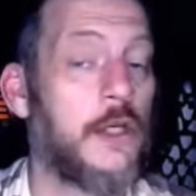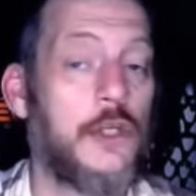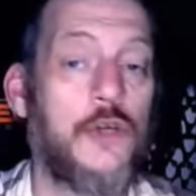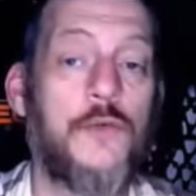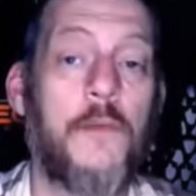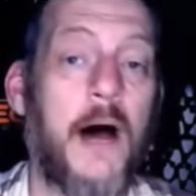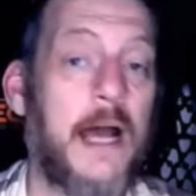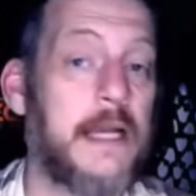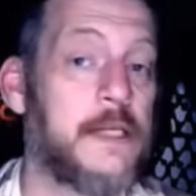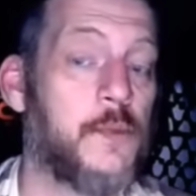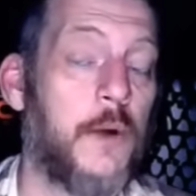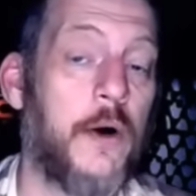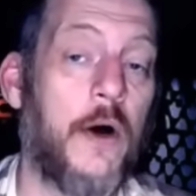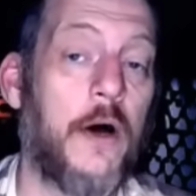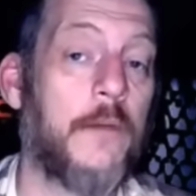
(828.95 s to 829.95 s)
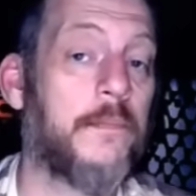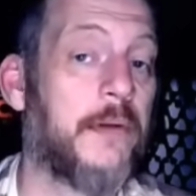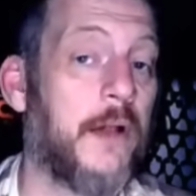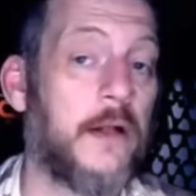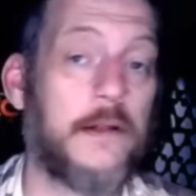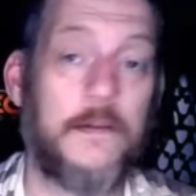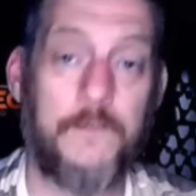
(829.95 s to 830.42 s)
You might as well
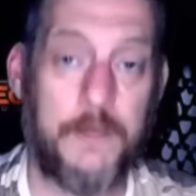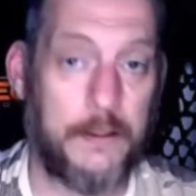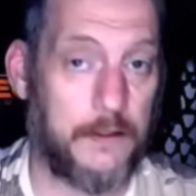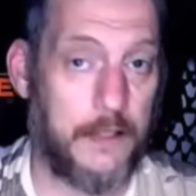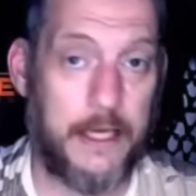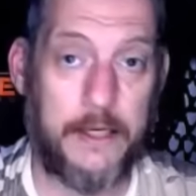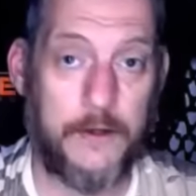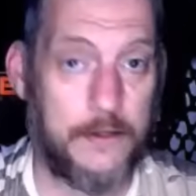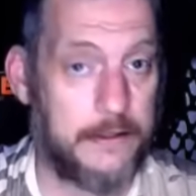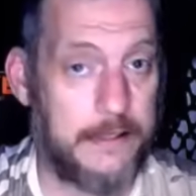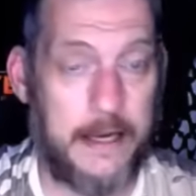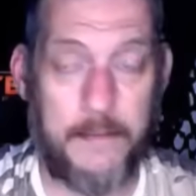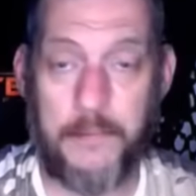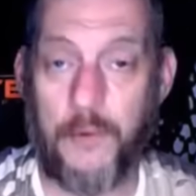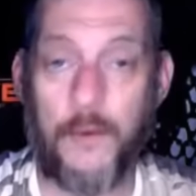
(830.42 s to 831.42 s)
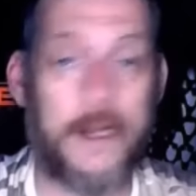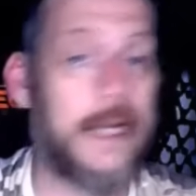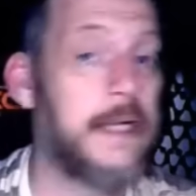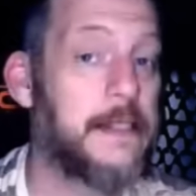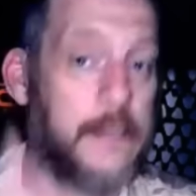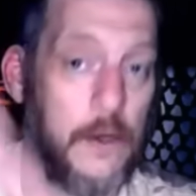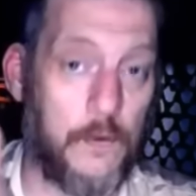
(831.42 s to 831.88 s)
unplug the ventilator at that point.
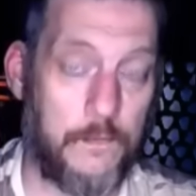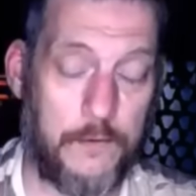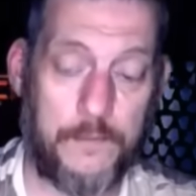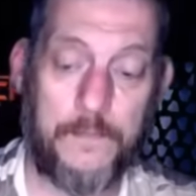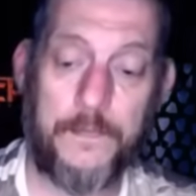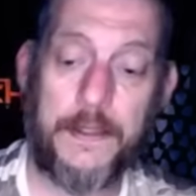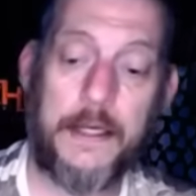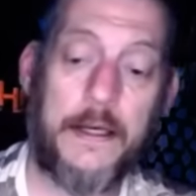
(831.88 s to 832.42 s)
It's over.